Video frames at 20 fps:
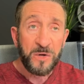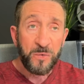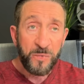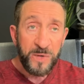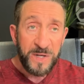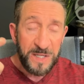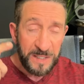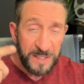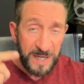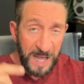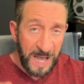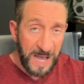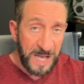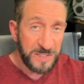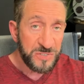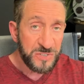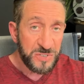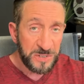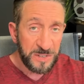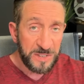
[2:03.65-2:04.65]
we can
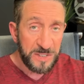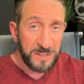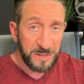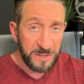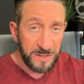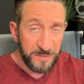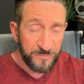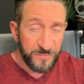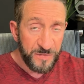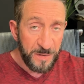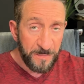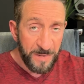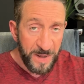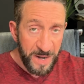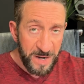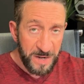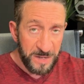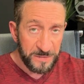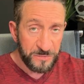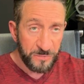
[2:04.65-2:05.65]
actually live them
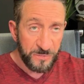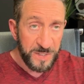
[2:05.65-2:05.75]
out.